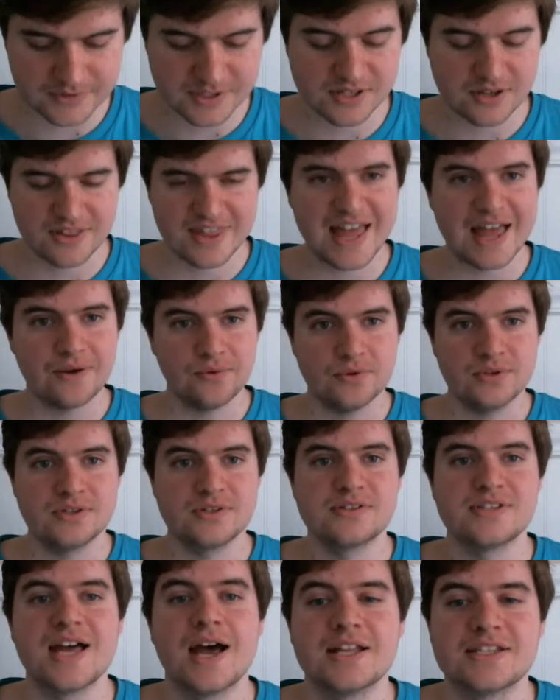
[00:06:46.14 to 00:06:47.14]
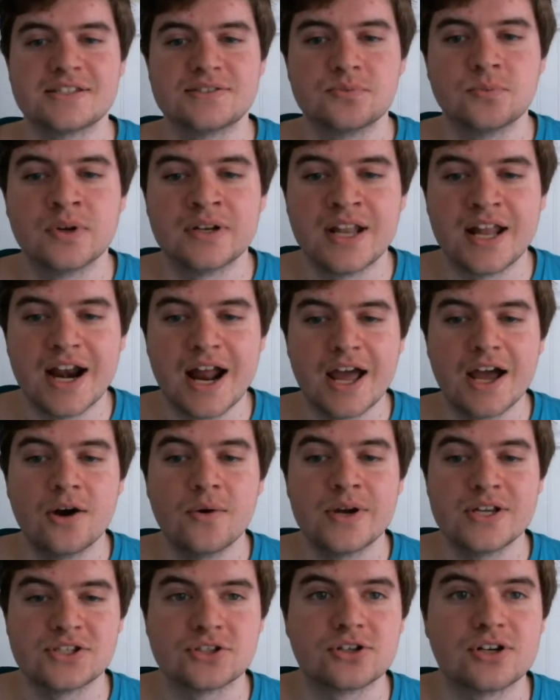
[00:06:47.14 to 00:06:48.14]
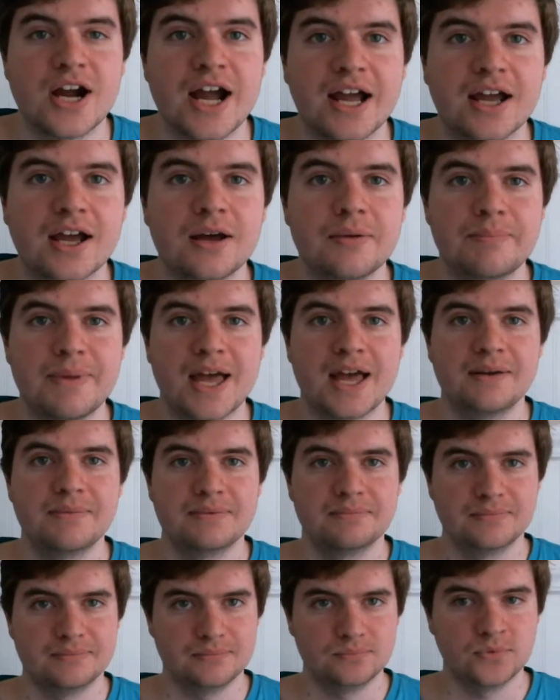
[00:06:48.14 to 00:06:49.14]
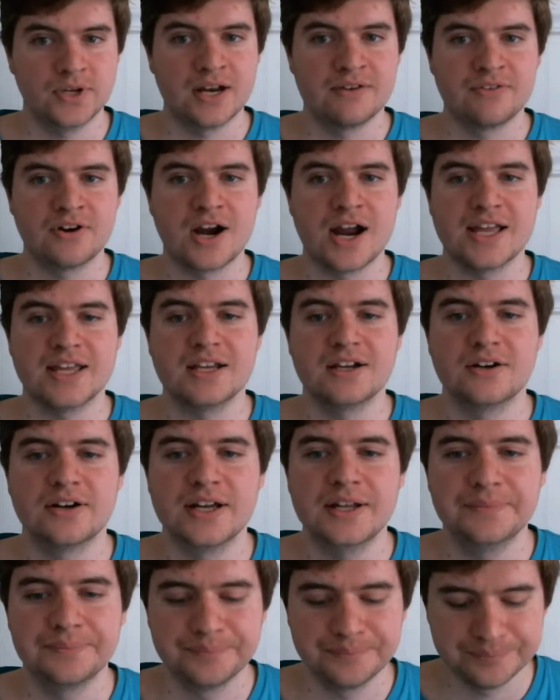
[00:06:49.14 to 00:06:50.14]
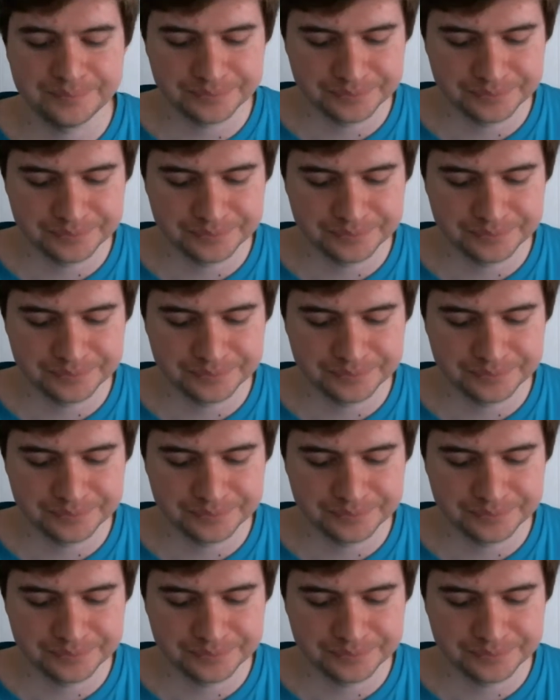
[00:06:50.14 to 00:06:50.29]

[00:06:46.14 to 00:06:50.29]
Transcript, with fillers: So that was that's one that I always crack up at whenever I hear it.